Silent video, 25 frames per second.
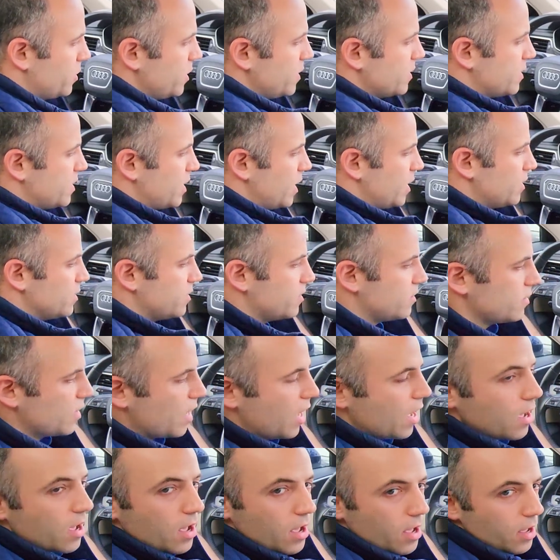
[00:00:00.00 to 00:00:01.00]
these things
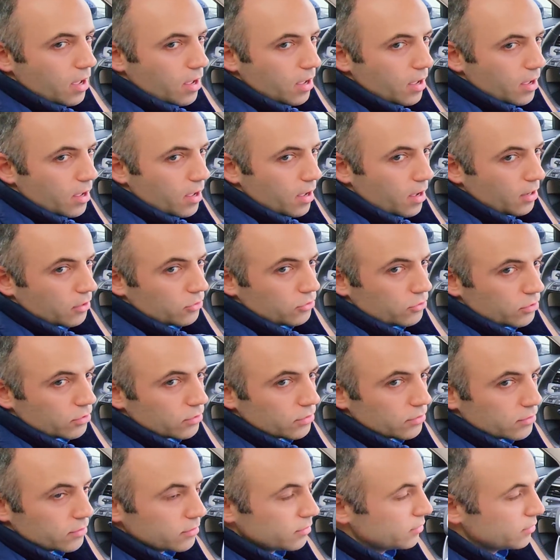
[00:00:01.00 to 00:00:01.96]
out,